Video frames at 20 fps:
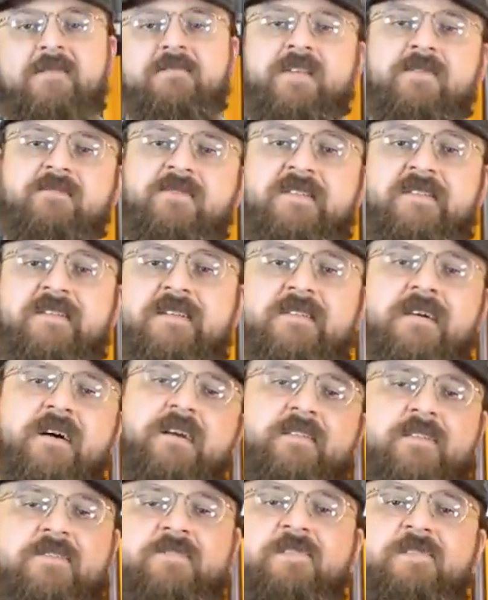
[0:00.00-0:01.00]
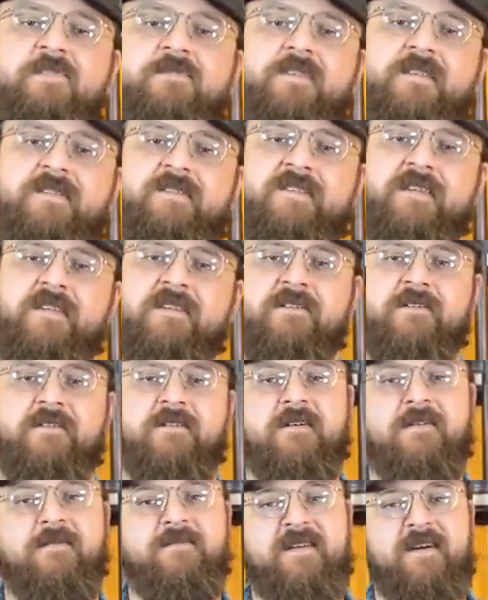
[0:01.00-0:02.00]
Then we see a lot of countries really sit on their
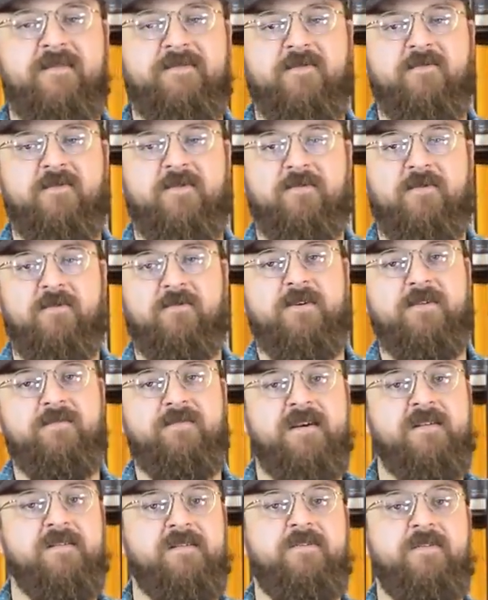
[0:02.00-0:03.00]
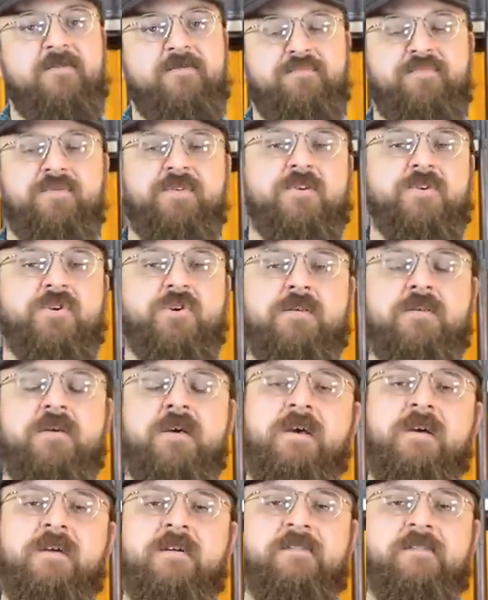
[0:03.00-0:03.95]
arms after World War I because of overproduction,